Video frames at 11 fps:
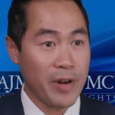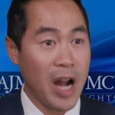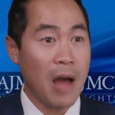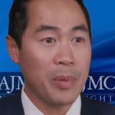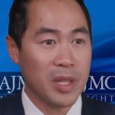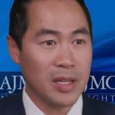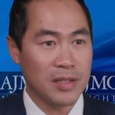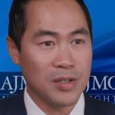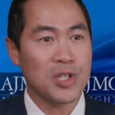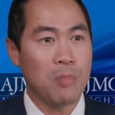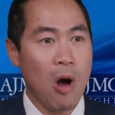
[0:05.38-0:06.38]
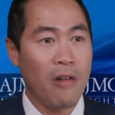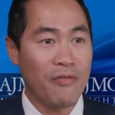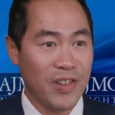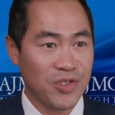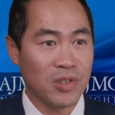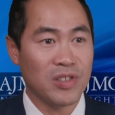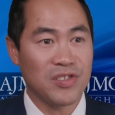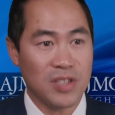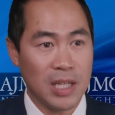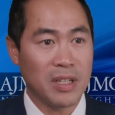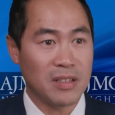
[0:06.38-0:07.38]
retinopathy is a small vessel
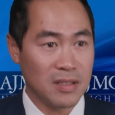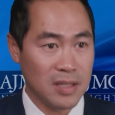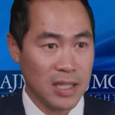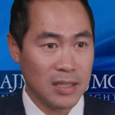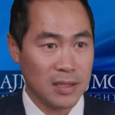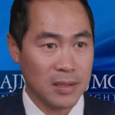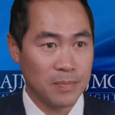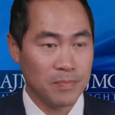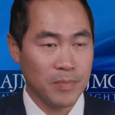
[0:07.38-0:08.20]
ischemic disease.